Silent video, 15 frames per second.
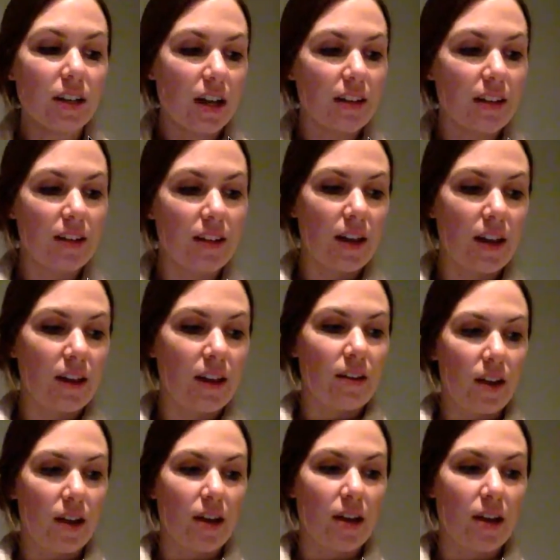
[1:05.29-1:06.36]
and
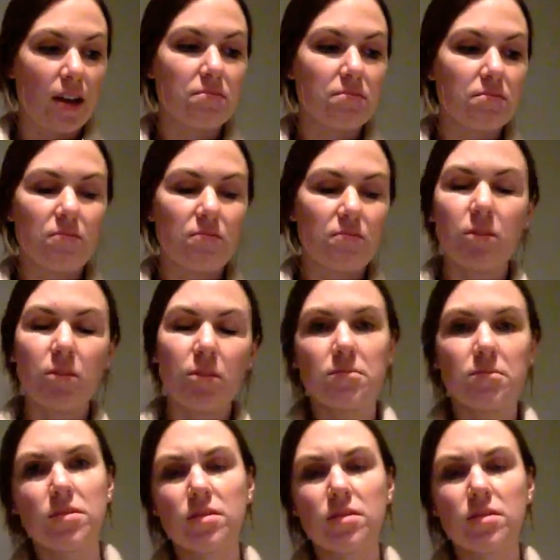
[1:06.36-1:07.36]
then from